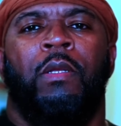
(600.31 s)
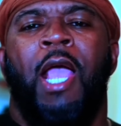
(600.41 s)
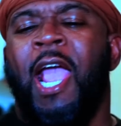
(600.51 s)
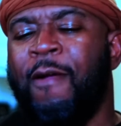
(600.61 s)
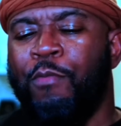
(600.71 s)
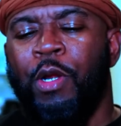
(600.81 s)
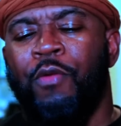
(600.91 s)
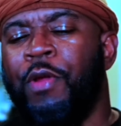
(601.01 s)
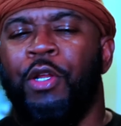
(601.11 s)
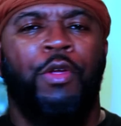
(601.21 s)
have Brittany
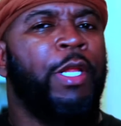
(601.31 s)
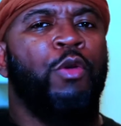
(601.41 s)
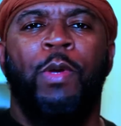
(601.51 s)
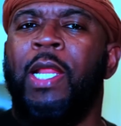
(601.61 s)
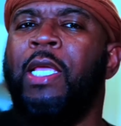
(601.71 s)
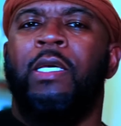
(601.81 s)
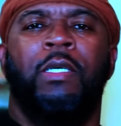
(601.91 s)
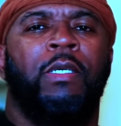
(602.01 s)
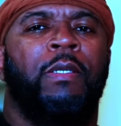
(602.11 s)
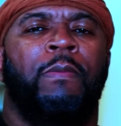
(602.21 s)
Renner any way they
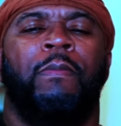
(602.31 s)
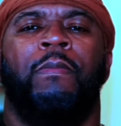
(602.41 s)
could,